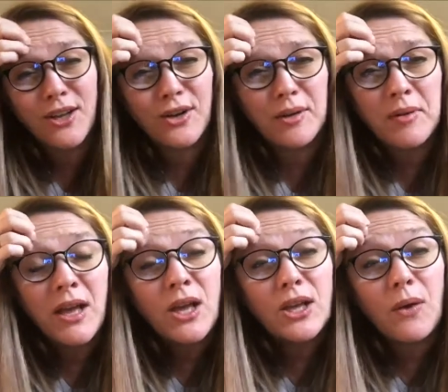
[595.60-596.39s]
go
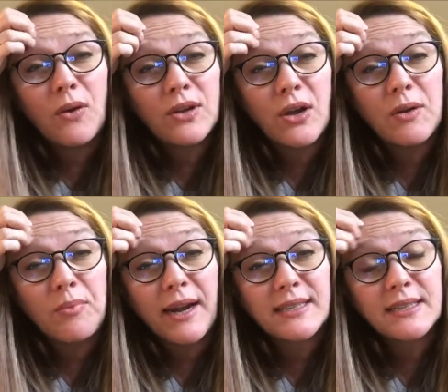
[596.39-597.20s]
go go and
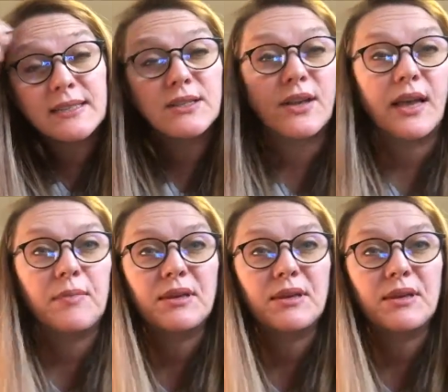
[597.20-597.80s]
practice, okay?